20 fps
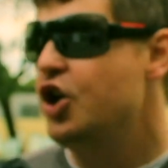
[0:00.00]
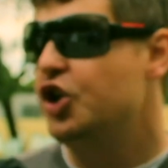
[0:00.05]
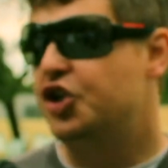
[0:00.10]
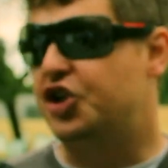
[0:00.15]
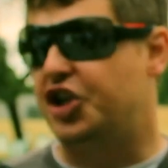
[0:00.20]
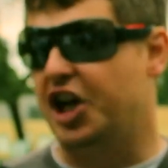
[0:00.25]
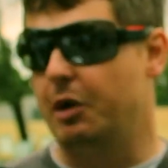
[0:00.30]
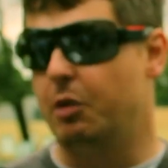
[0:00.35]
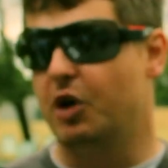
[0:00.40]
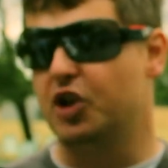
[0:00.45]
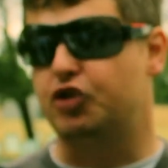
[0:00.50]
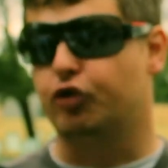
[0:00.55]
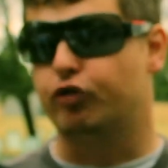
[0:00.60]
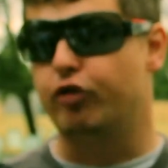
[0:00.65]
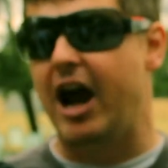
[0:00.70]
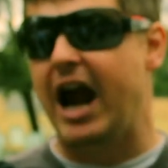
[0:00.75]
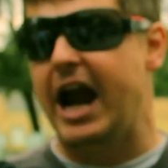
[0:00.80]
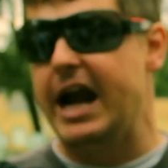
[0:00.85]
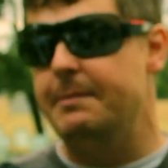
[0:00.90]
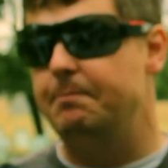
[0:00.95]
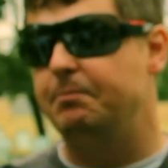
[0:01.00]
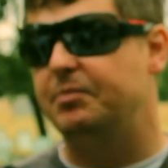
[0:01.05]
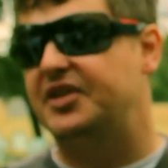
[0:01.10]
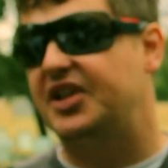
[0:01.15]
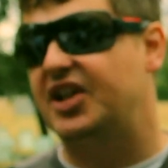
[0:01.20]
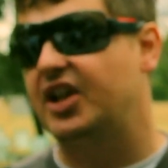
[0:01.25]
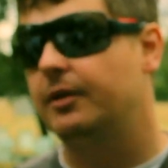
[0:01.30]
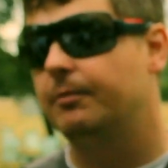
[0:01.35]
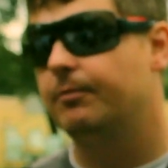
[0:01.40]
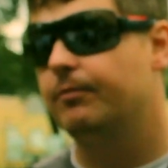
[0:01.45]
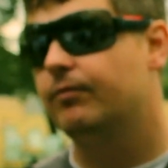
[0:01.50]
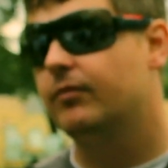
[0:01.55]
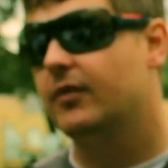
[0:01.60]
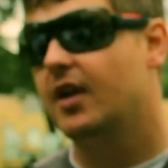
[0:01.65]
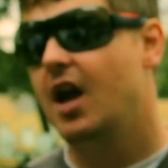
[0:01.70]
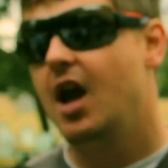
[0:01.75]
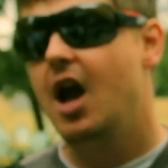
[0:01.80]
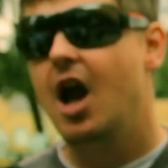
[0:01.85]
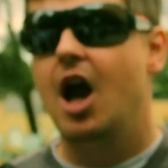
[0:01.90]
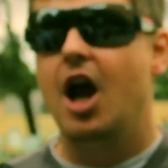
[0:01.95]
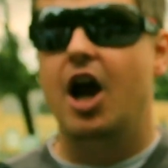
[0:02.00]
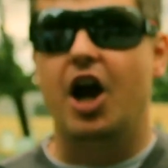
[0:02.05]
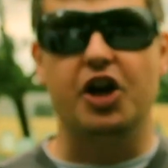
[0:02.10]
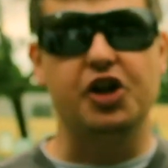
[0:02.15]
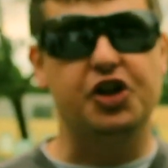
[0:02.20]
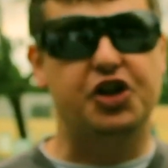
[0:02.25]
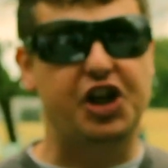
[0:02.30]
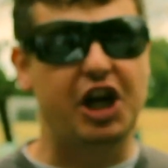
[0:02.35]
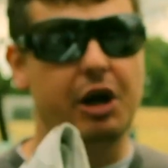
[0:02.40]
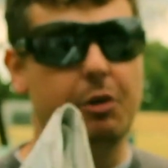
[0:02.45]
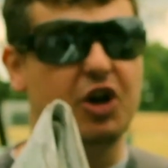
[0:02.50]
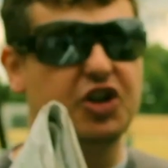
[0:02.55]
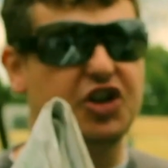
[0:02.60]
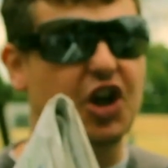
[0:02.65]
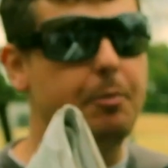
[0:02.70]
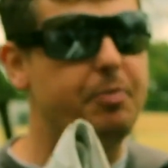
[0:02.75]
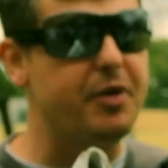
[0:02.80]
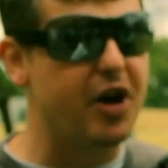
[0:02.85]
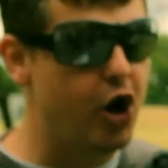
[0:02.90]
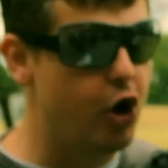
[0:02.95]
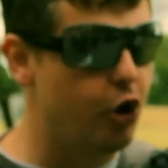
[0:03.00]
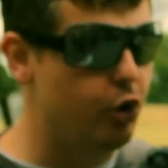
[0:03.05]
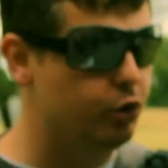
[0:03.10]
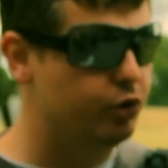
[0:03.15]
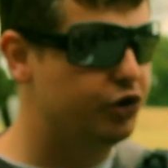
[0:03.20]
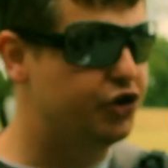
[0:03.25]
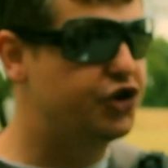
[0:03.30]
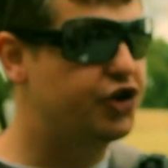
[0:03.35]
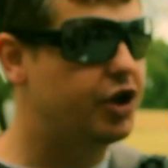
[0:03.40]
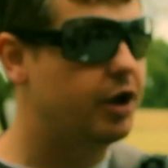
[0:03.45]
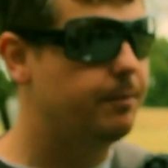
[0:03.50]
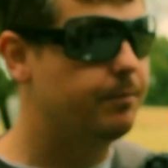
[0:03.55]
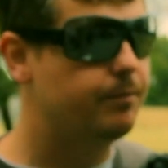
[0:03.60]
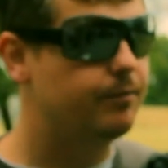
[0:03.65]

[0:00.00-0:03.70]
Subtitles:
She was raped and she was abused.